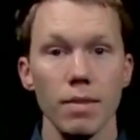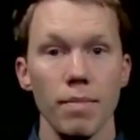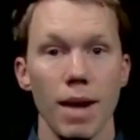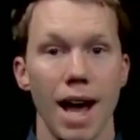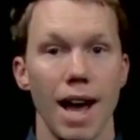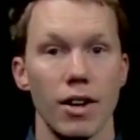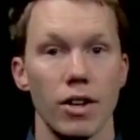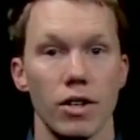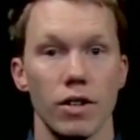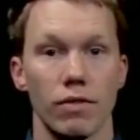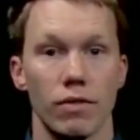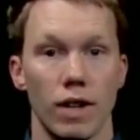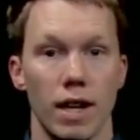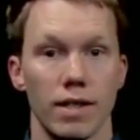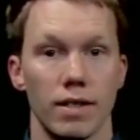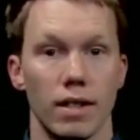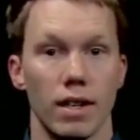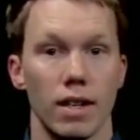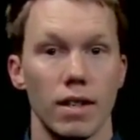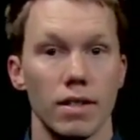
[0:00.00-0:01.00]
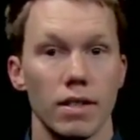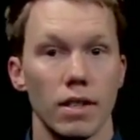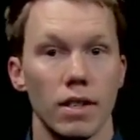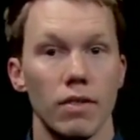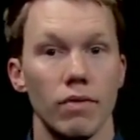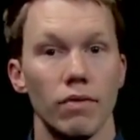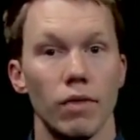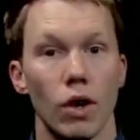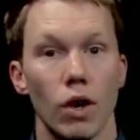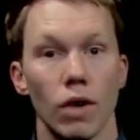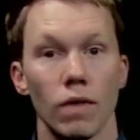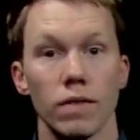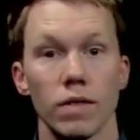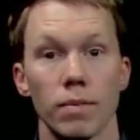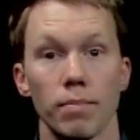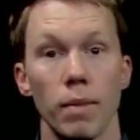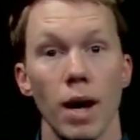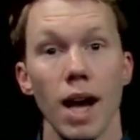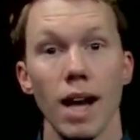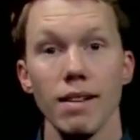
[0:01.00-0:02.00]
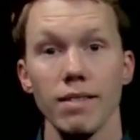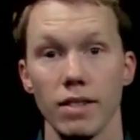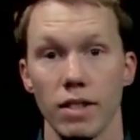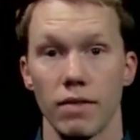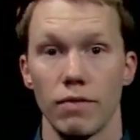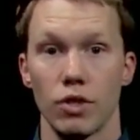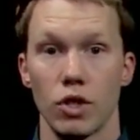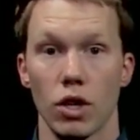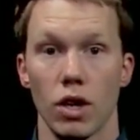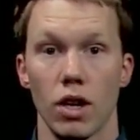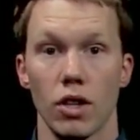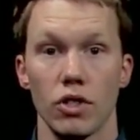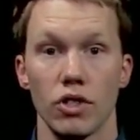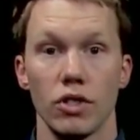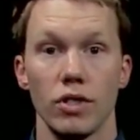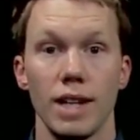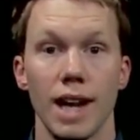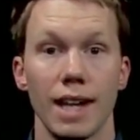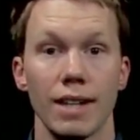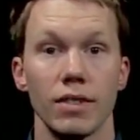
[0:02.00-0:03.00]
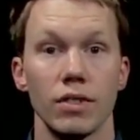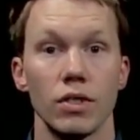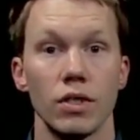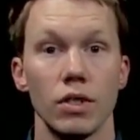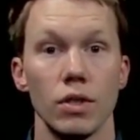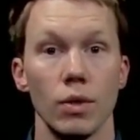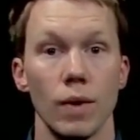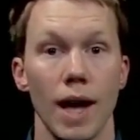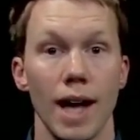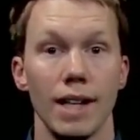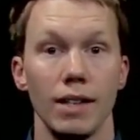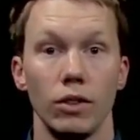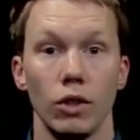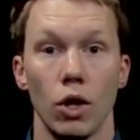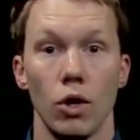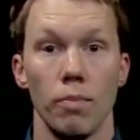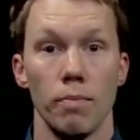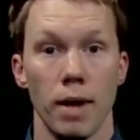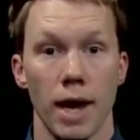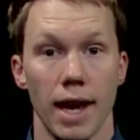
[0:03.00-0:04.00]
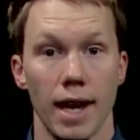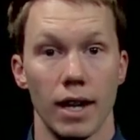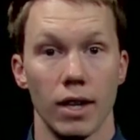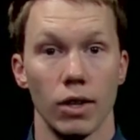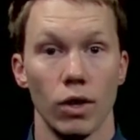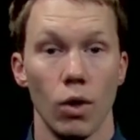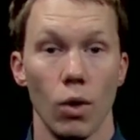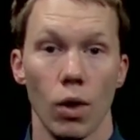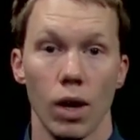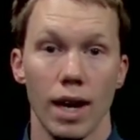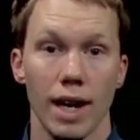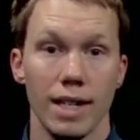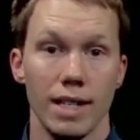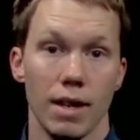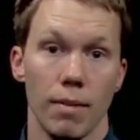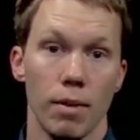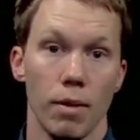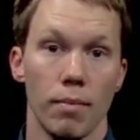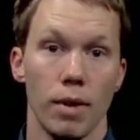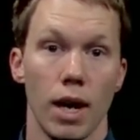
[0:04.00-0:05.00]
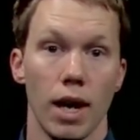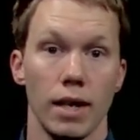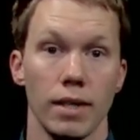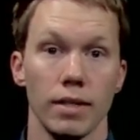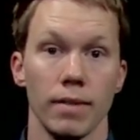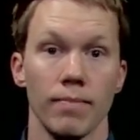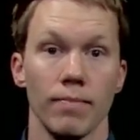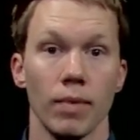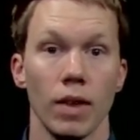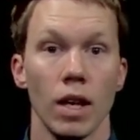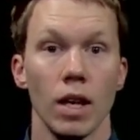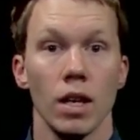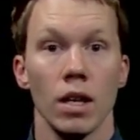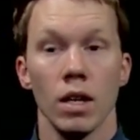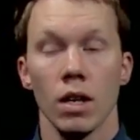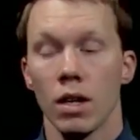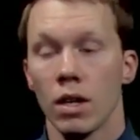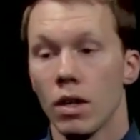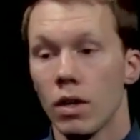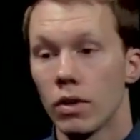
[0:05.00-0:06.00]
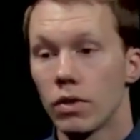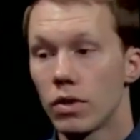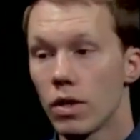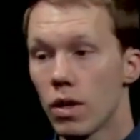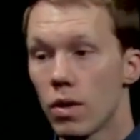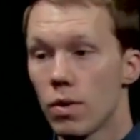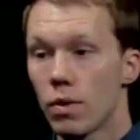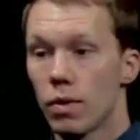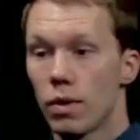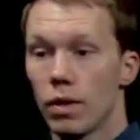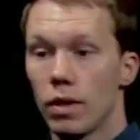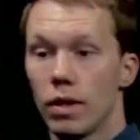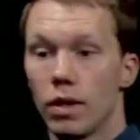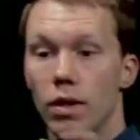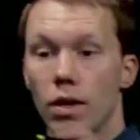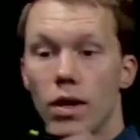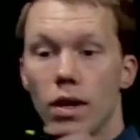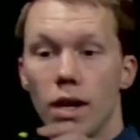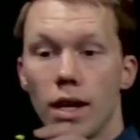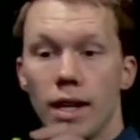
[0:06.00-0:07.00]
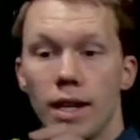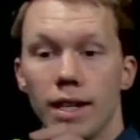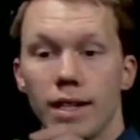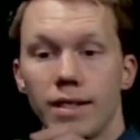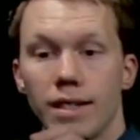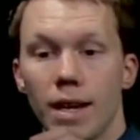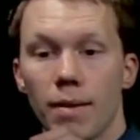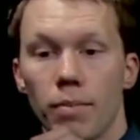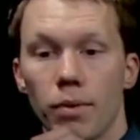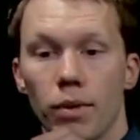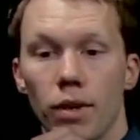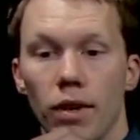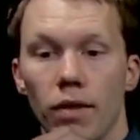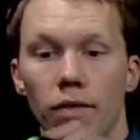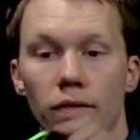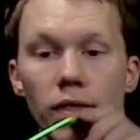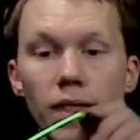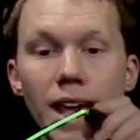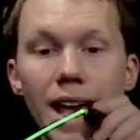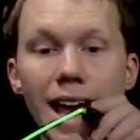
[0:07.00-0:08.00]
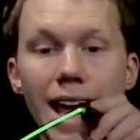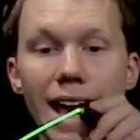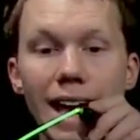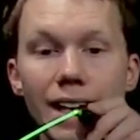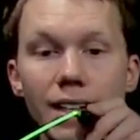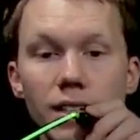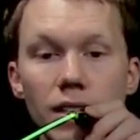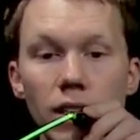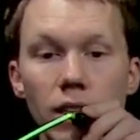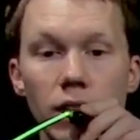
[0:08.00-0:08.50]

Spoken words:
pattern of resonance involves positive charge next to a lone pair or a double bond. So an example of that,